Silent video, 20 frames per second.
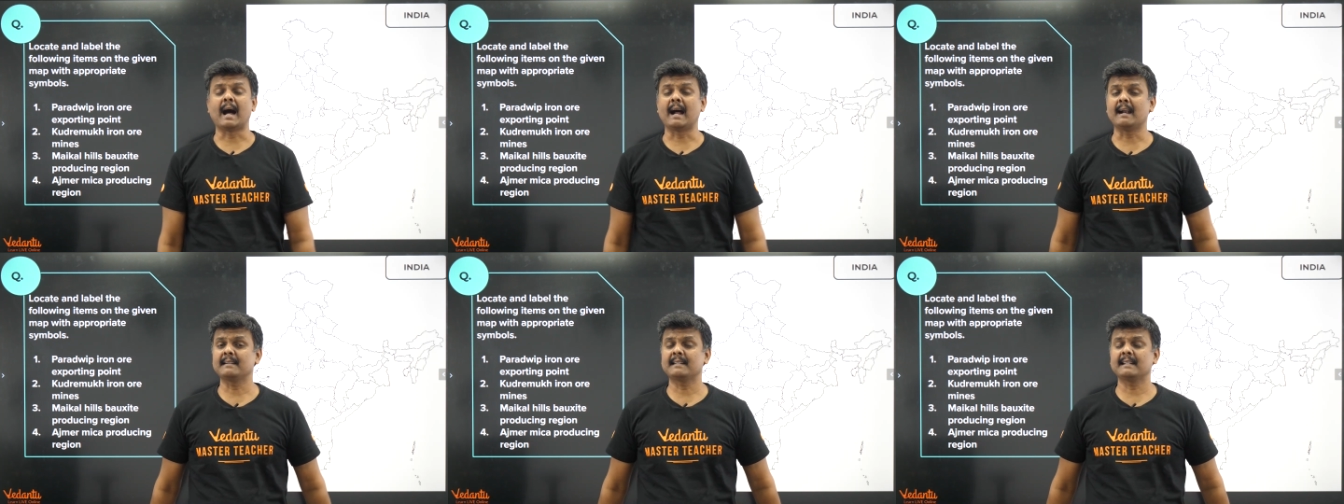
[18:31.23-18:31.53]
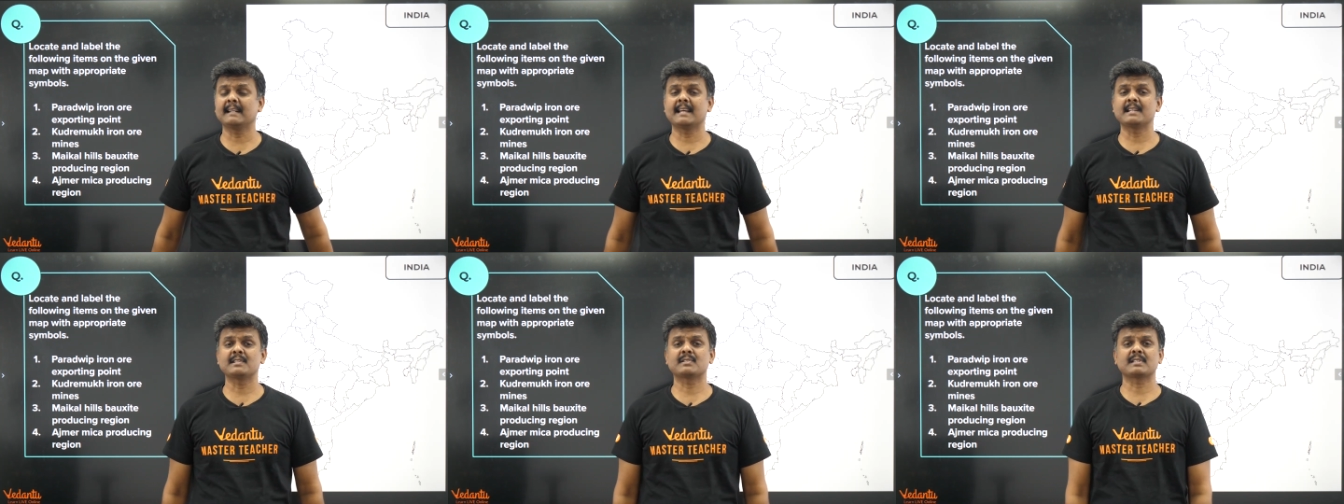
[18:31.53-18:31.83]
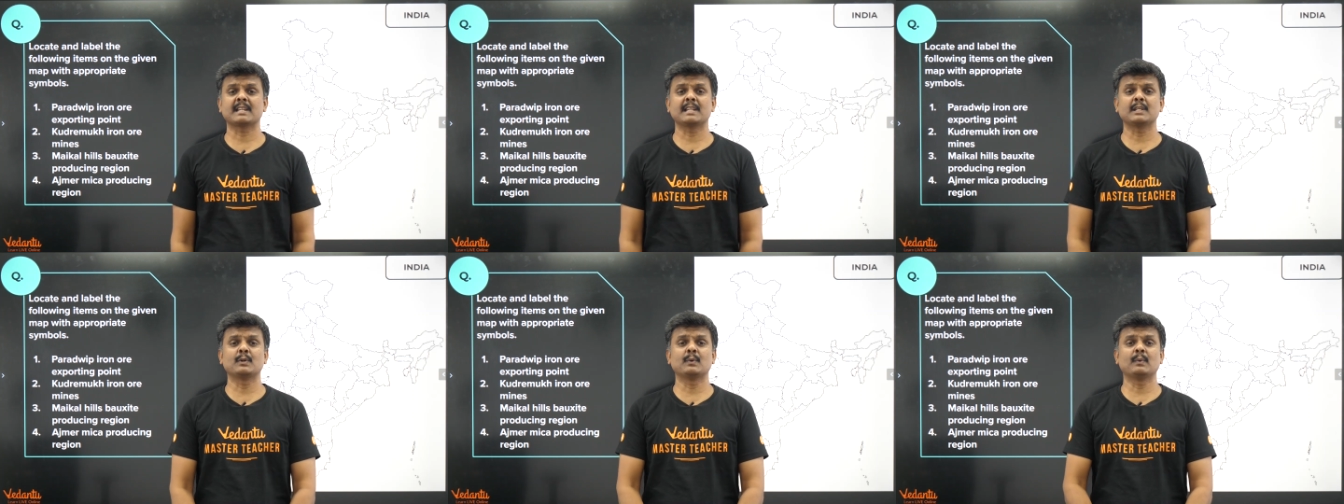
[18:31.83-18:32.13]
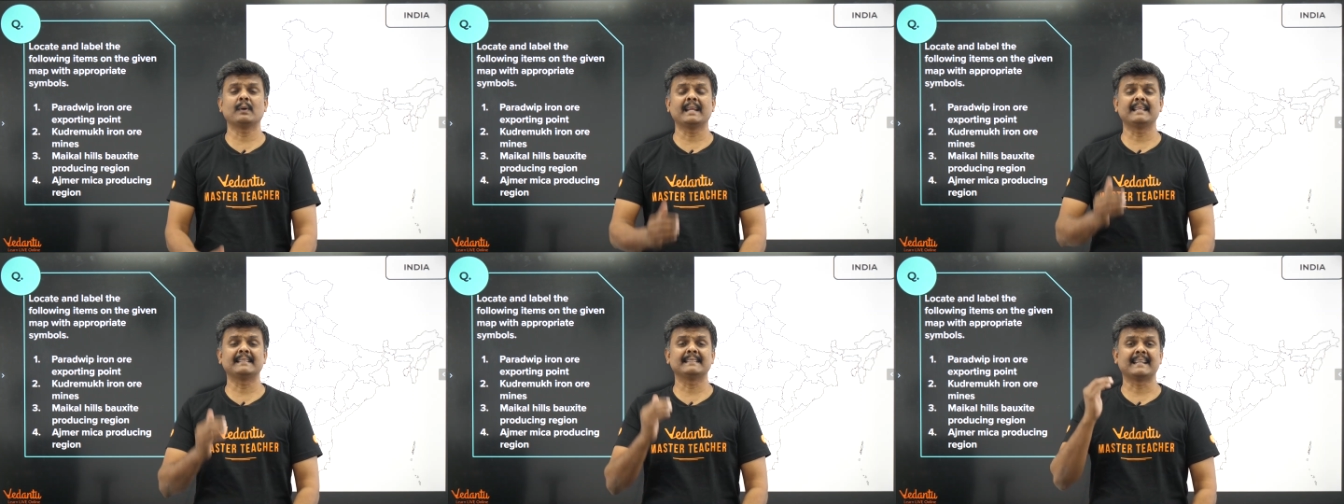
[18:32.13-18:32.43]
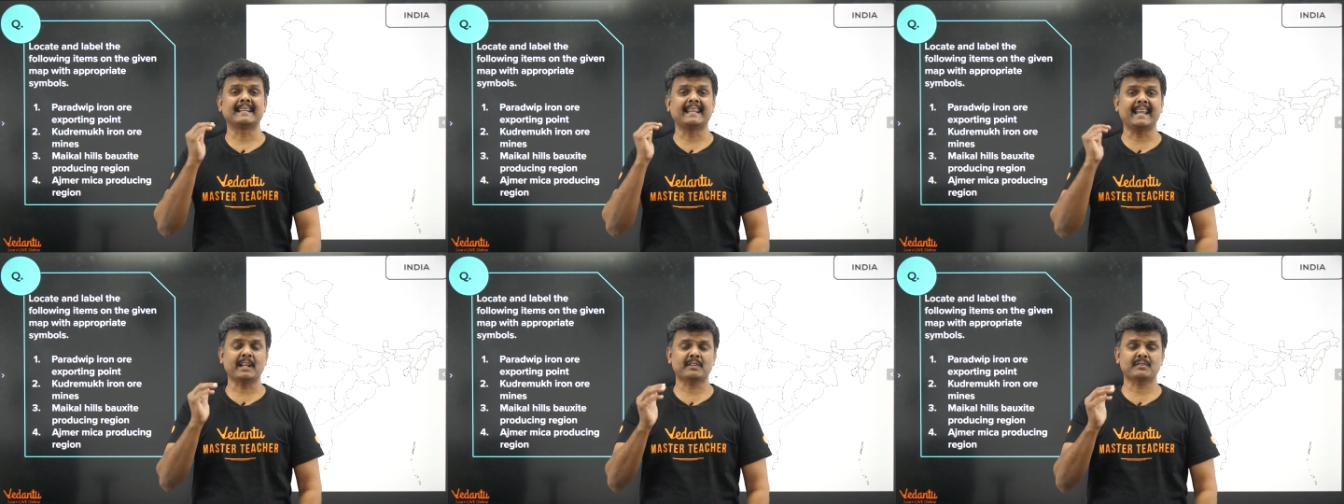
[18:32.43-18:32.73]
until I see you in
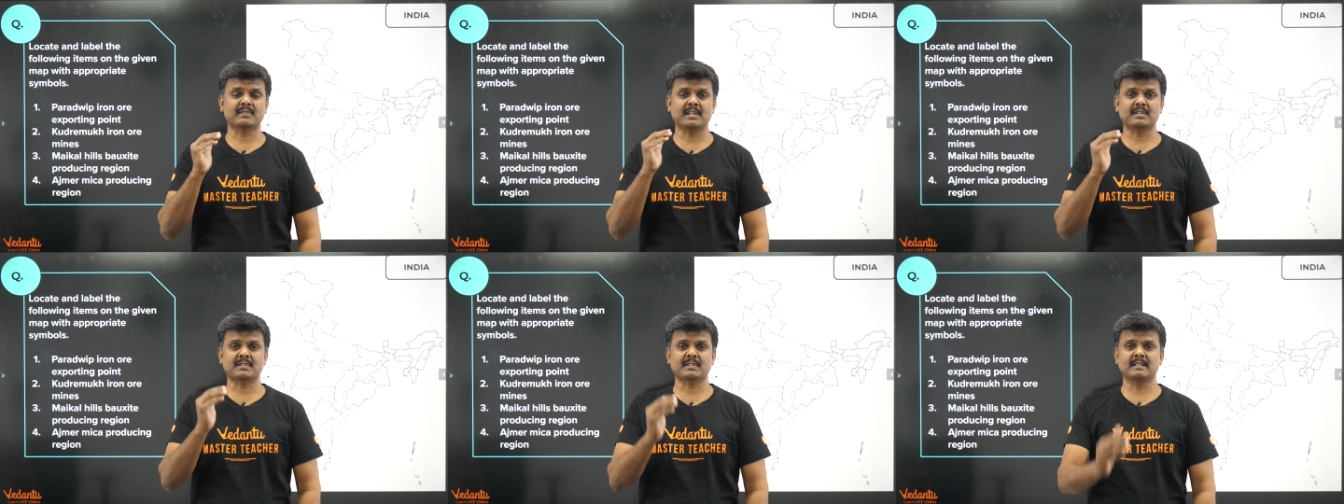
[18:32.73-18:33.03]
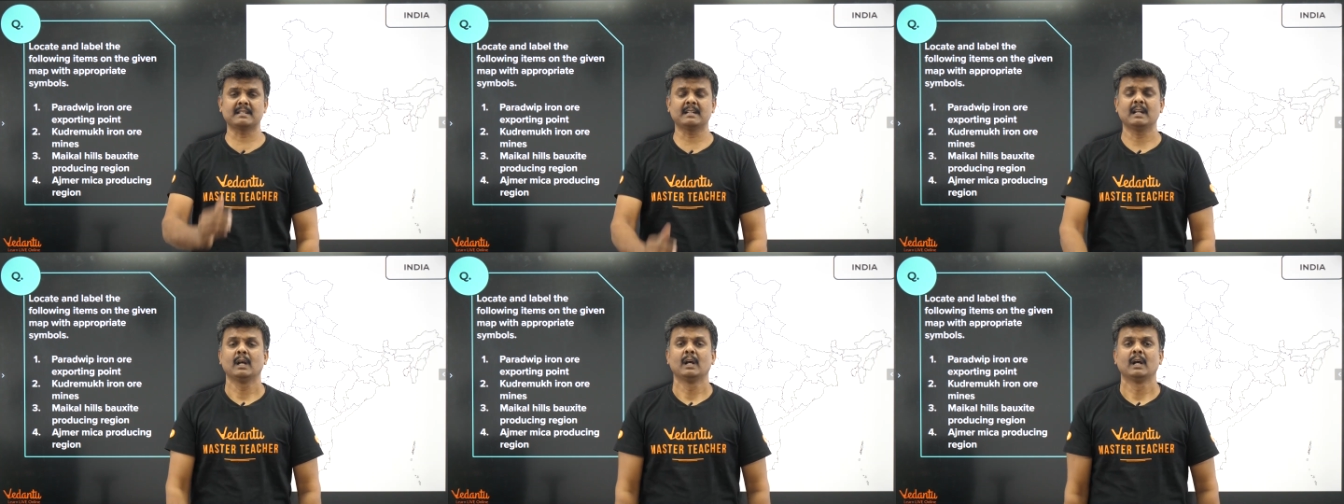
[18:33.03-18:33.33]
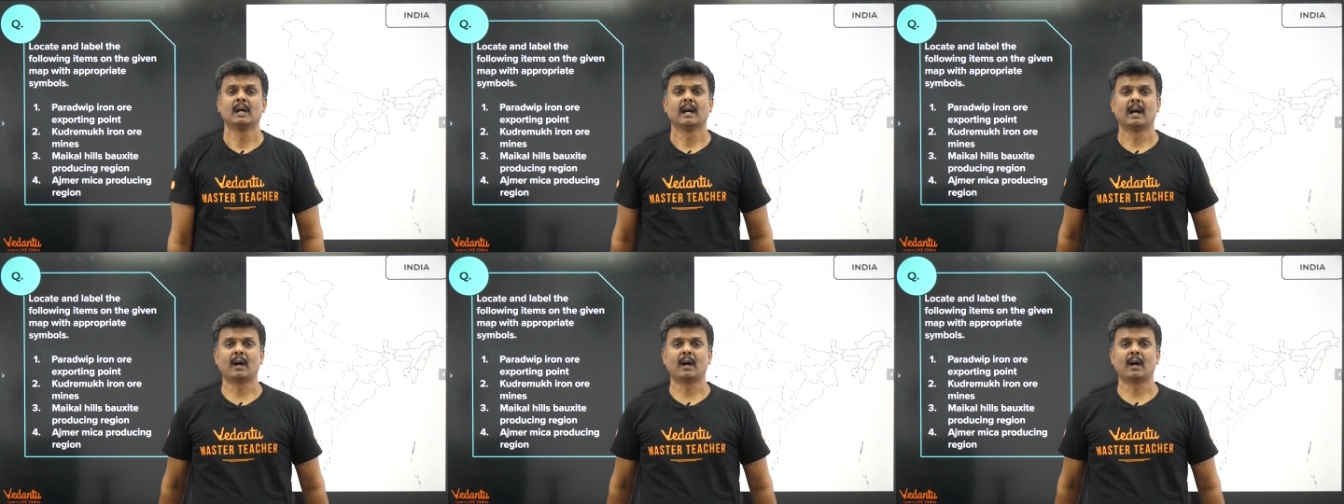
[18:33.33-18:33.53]
the next session.